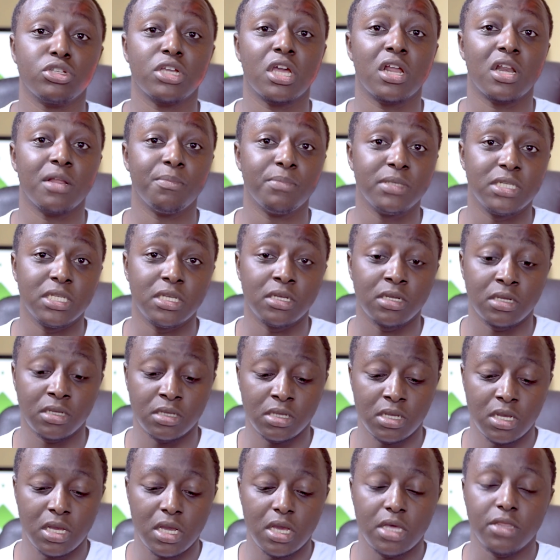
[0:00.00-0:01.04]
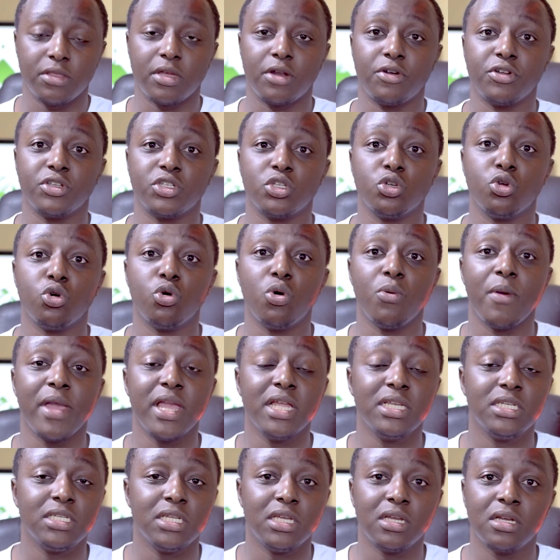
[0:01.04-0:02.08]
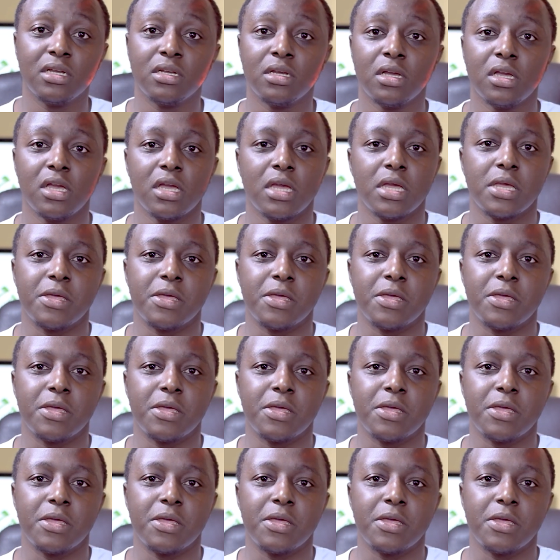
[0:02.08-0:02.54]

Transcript: no scripting, there is no waiting,